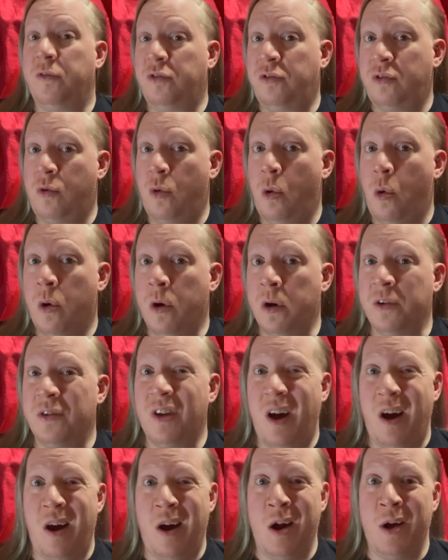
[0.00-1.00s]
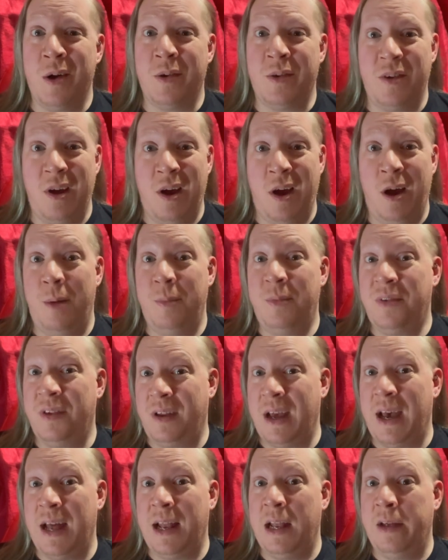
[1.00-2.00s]
scores aren't up to
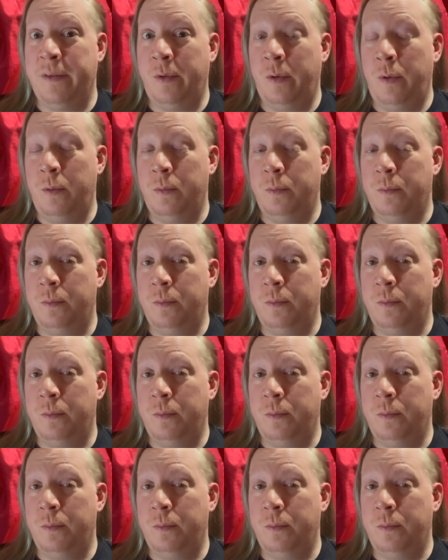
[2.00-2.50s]
that level.